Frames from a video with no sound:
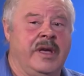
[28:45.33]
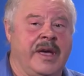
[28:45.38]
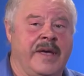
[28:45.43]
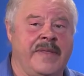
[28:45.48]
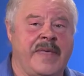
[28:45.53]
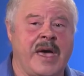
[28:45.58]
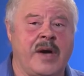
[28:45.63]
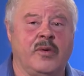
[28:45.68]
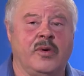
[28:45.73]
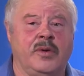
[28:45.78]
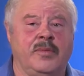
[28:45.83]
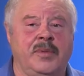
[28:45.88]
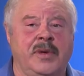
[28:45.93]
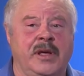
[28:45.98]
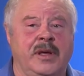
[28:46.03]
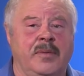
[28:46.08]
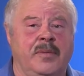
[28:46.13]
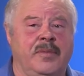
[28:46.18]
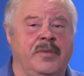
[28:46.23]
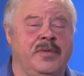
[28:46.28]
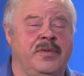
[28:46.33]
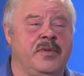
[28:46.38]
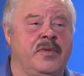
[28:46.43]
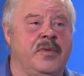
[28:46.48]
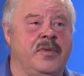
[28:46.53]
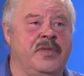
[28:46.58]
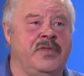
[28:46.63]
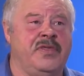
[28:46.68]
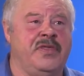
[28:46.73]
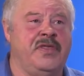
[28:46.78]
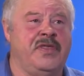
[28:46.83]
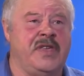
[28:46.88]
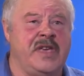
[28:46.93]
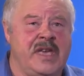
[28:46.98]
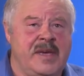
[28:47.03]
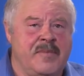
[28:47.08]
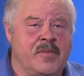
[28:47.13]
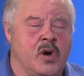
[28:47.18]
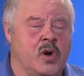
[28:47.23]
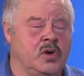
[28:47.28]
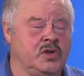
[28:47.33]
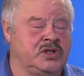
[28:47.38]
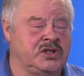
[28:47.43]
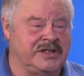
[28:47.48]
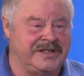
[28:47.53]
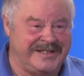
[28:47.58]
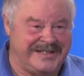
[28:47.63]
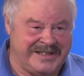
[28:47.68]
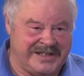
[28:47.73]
And that would be the most